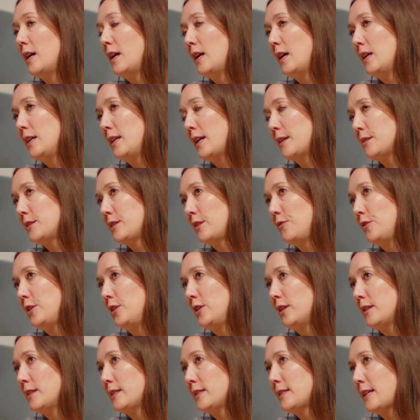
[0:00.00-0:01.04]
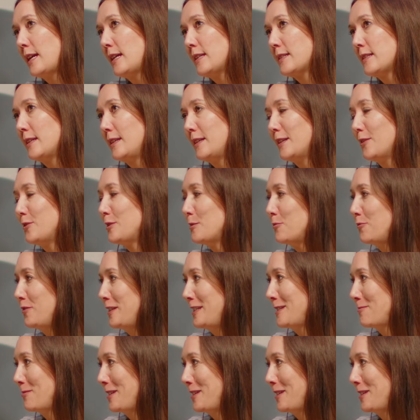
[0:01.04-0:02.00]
Yeah, so if you look at the stats, I think there was a recent